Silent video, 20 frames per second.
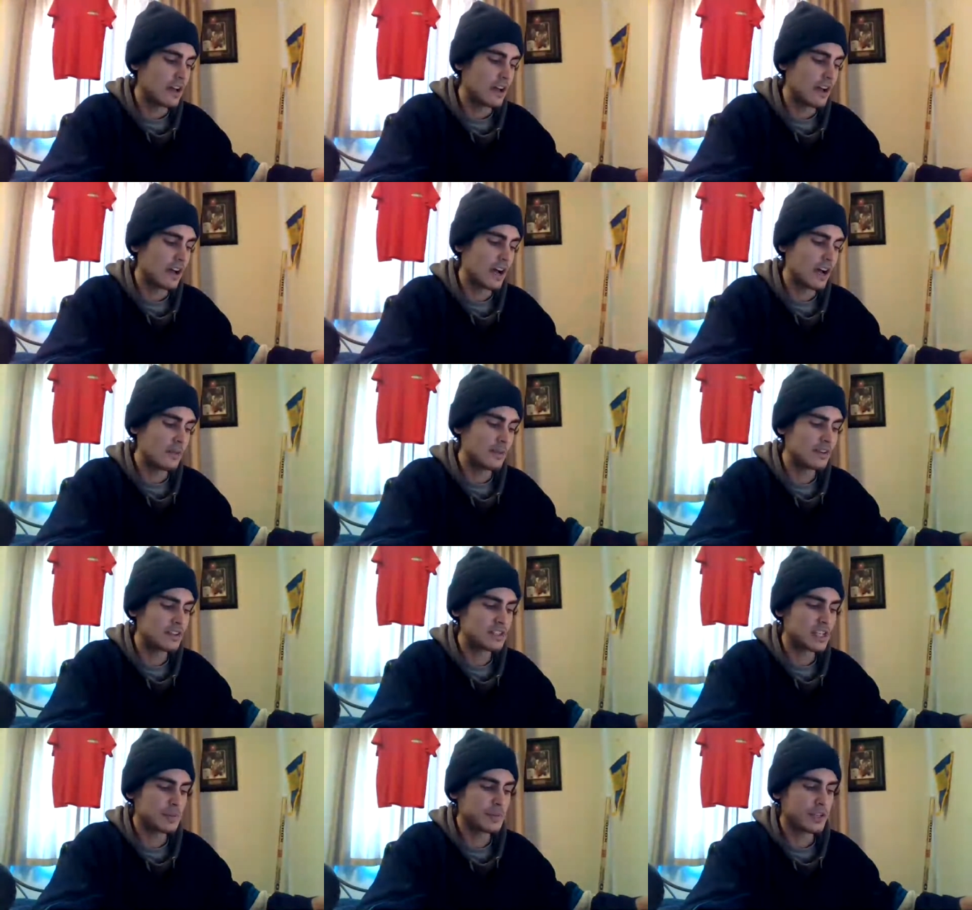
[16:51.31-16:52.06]
It
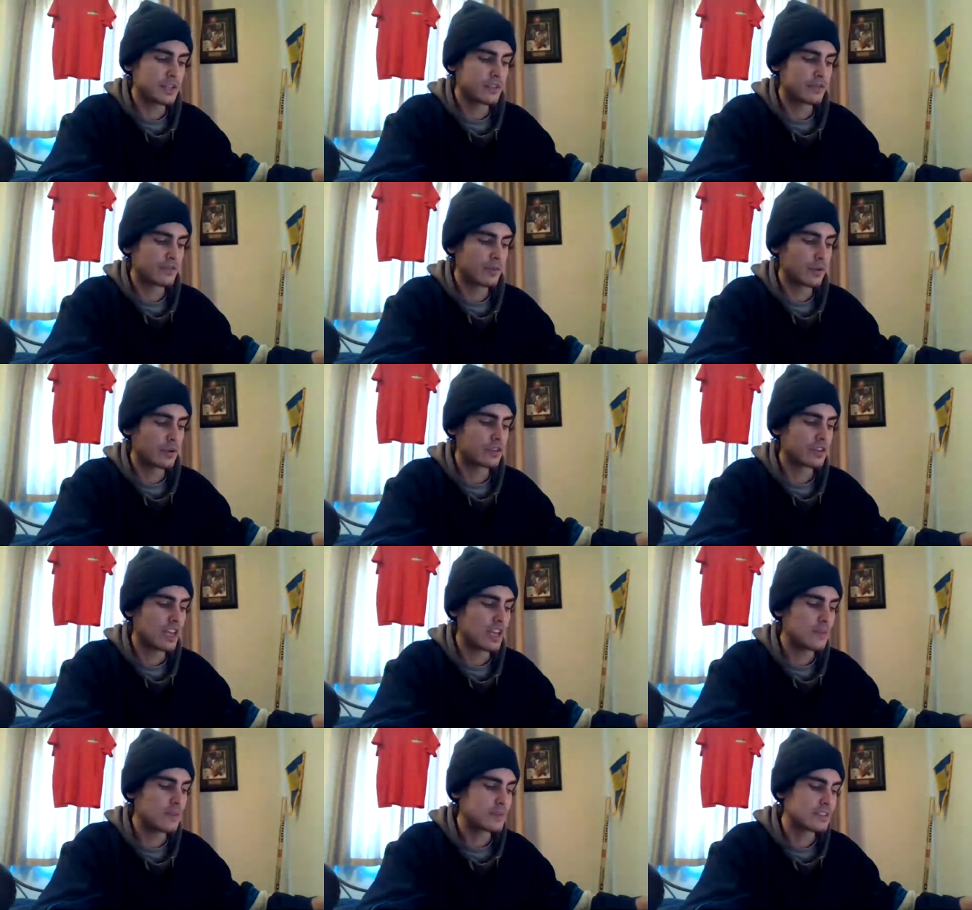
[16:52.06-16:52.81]
is going to be their 4th
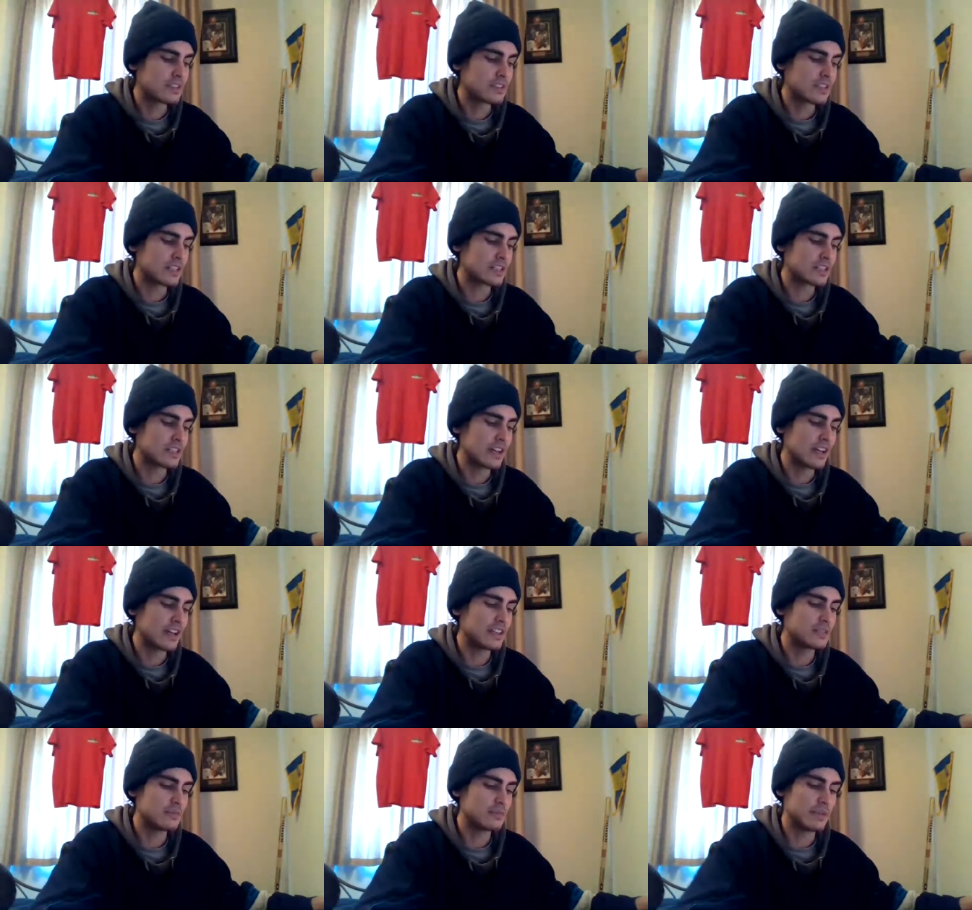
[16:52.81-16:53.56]
game in 6
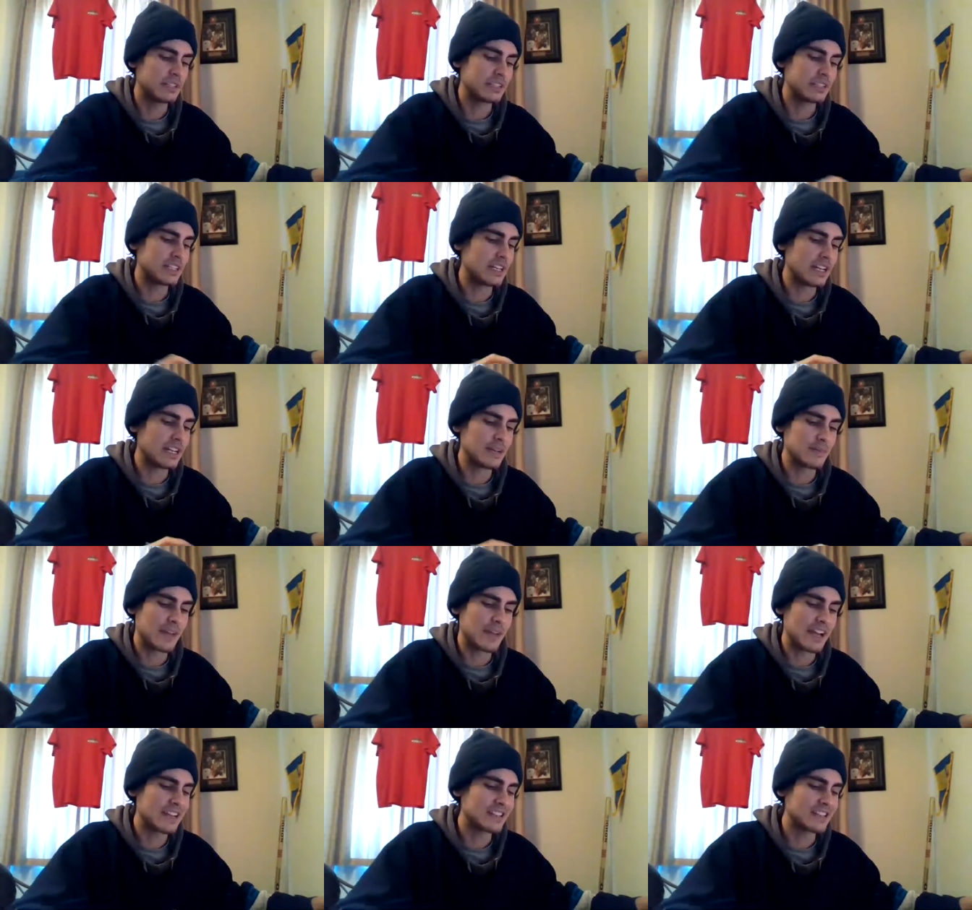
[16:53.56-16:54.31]
nights, but
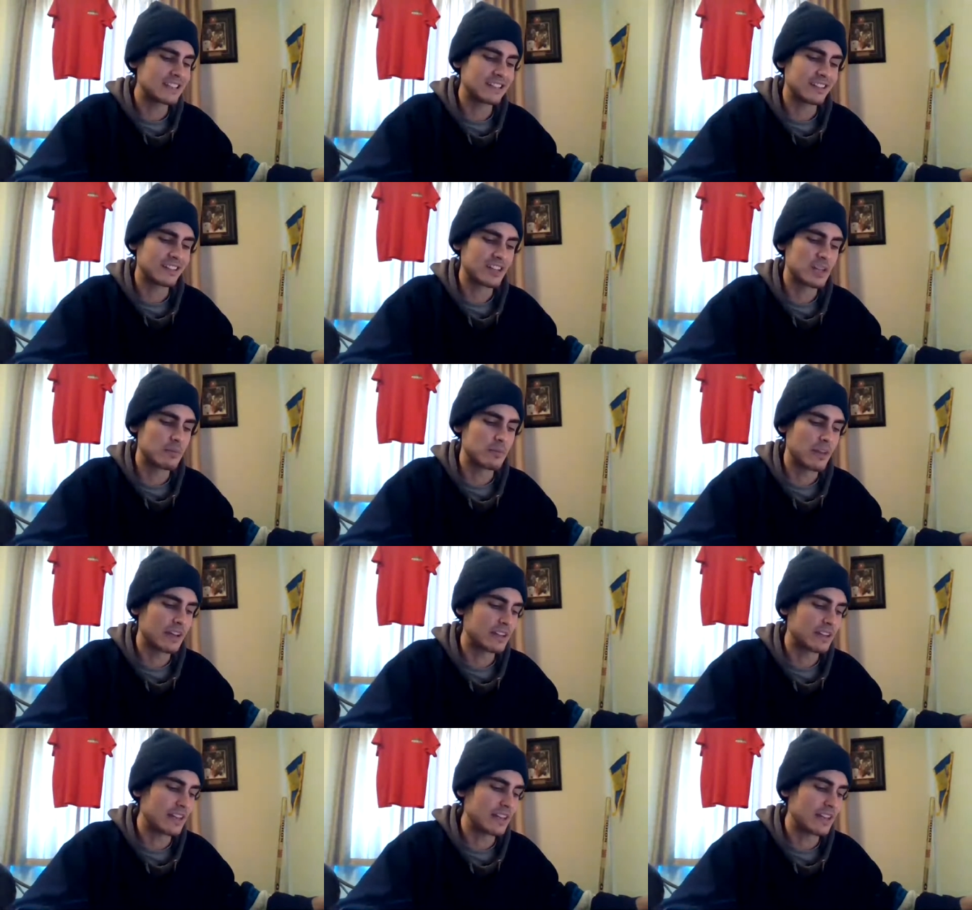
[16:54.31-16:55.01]
I still expect